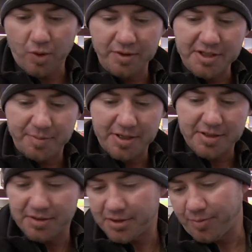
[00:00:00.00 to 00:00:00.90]
wore these
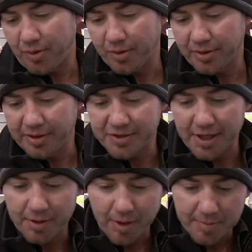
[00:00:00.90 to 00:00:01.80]
pins in support of
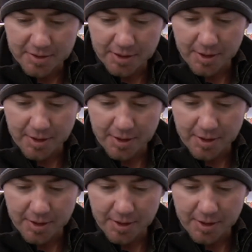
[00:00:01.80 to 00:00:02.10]
Jackie Robinson